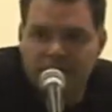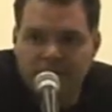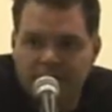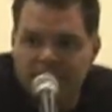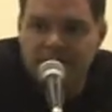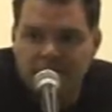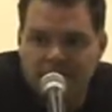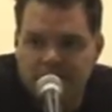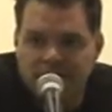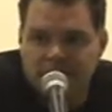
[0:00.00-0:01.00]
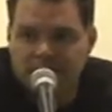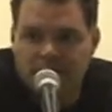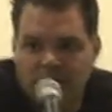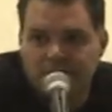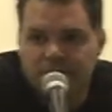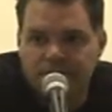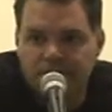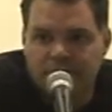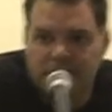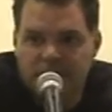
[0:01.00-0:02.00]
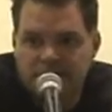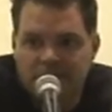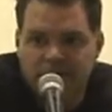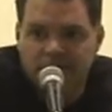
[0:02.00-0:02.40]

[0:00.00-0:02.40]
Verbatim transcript: movie is like season one, two, three. It's like